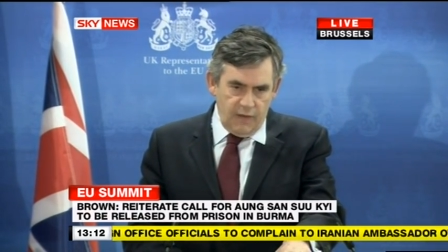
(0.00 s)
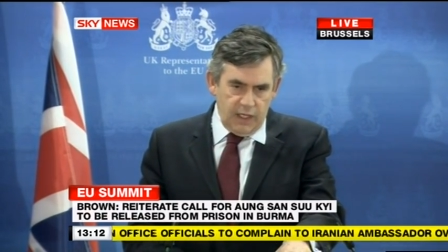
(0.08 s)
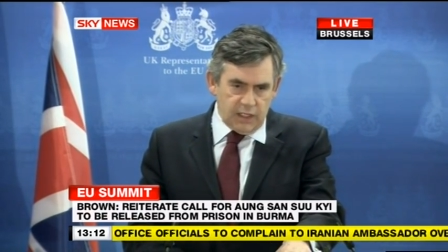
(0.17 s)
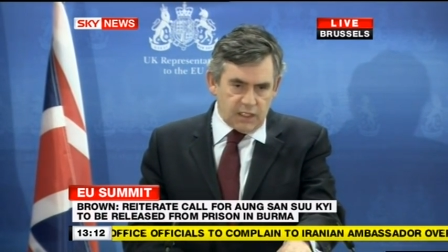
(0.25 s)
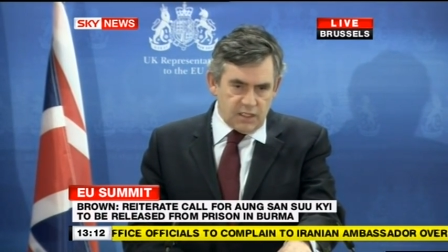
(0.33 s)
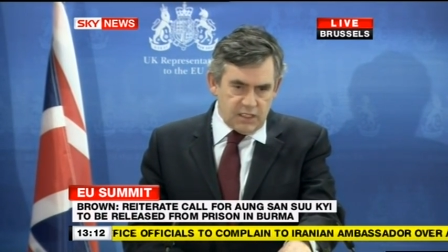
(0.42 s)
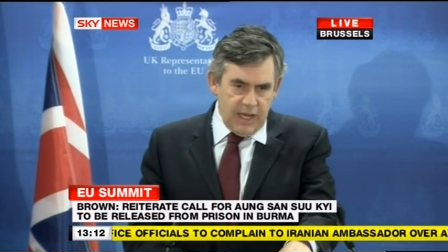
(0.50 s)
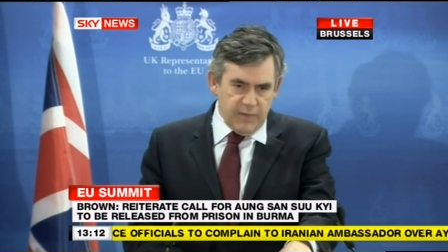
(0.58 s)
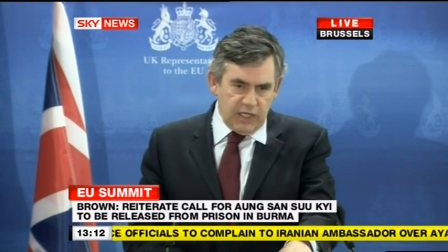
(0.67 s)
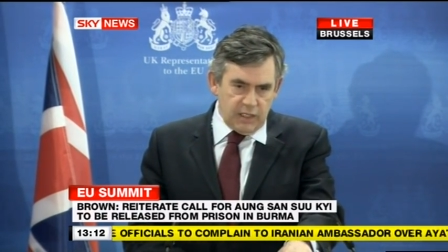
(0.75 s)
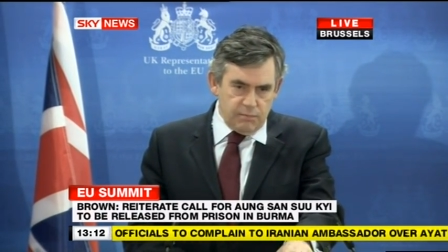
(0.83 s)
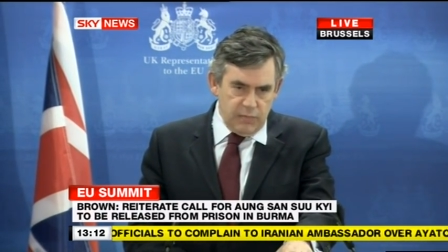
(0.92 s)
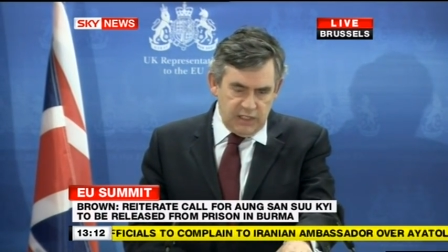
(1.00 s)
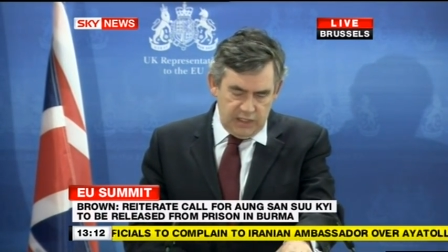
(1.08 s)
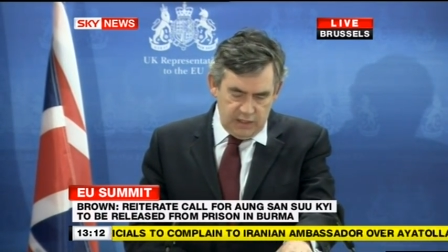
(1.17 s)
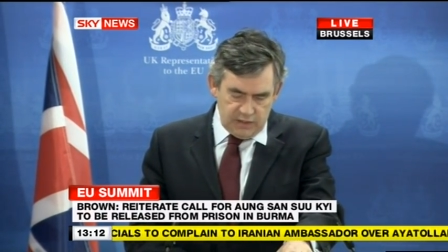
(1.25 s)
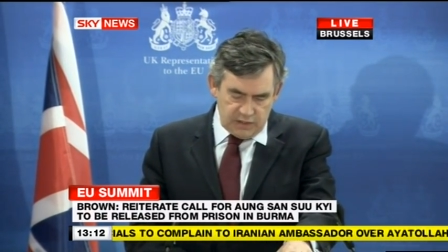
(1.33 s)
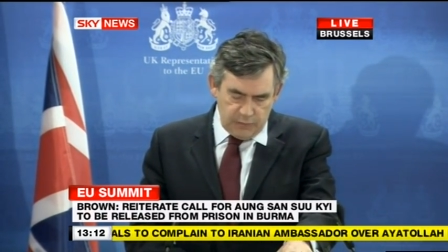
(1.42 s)
in condemning
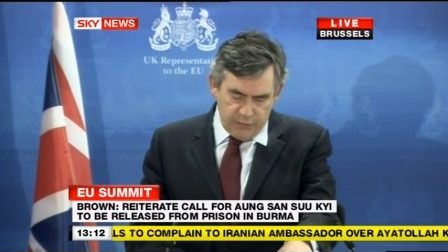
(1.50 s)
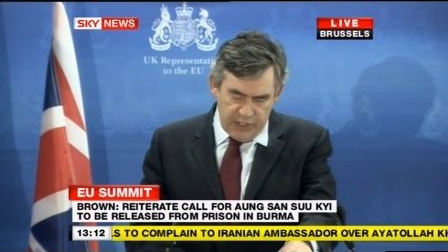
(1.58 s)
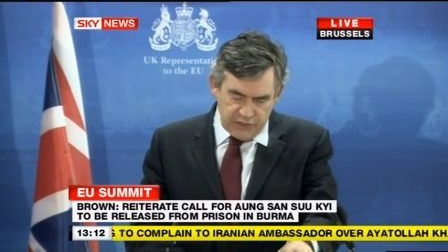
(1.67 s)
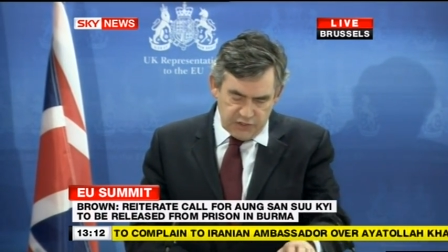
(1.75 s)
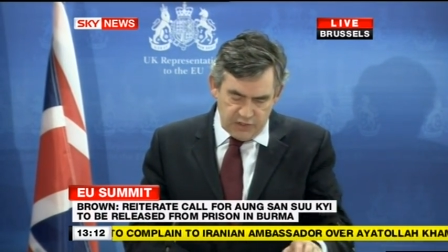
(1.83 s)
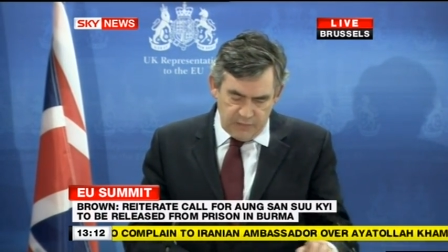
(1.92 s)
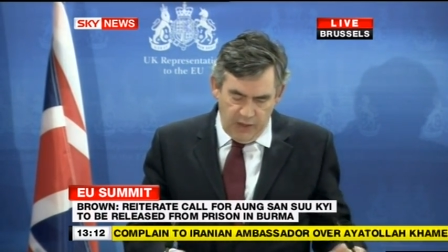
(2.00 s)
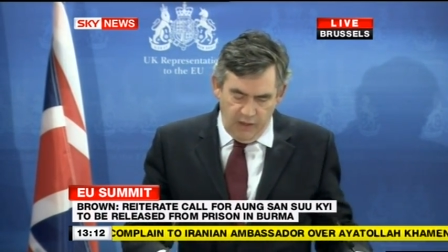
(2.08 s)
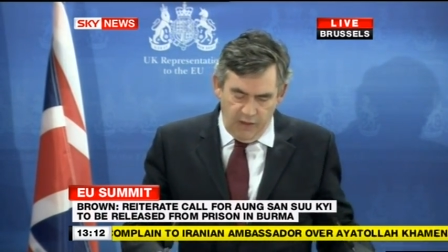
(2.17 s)
media suppression,